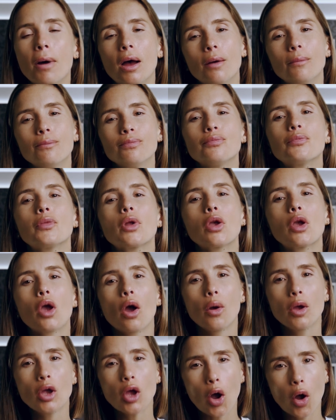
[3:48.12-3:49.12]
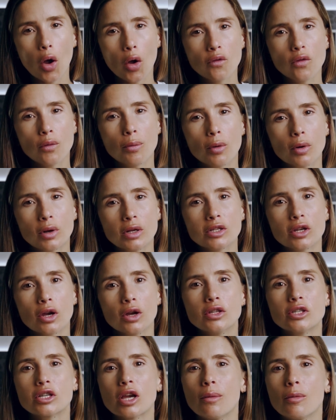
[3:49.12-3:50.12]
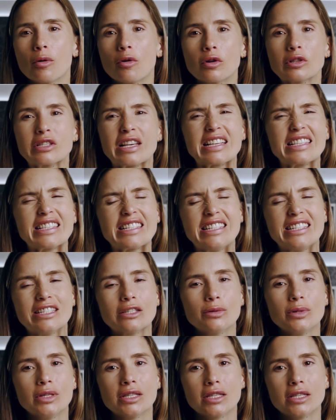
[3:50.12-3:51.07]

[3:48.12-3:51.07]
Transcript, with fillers: but going overboard is going to come across as a little